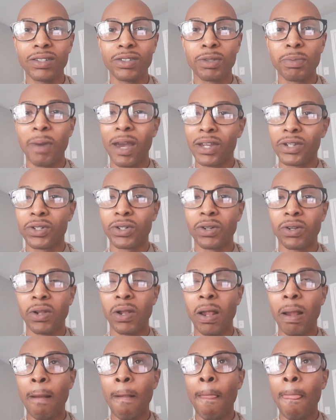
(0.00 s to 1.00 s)
special
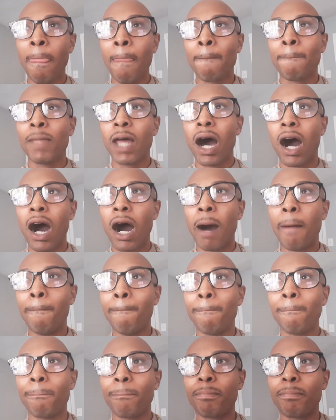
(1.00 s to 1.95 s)
um,